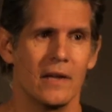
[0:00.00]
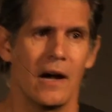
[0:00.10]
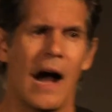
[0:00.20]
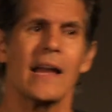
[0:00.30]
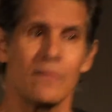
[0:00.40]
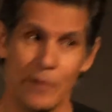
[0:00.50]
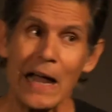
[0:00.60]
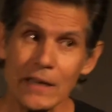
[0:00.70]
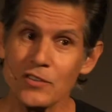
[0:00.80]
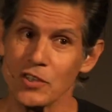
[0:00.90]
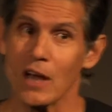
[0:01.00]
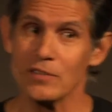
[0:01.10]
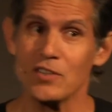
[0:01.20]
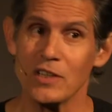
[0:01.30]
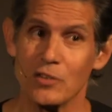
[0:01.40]
I invited Scott to
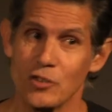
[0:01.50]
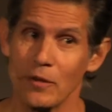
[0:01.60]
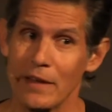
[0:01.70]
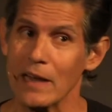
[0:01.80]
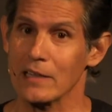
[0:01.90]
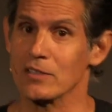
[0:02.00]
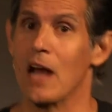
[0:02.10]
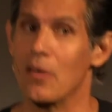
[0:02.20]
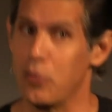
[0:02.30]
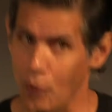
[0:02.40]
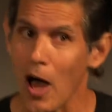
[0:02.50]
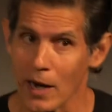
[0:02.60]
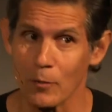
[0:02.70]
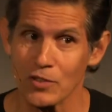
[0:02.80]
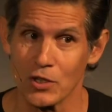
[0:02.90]
see the show that night because I thought I
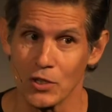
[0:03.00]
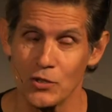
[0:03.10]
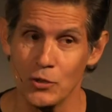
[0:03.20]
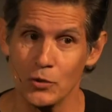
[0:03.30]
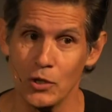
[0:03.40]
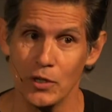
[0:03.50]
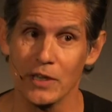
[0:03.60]
was going to do good,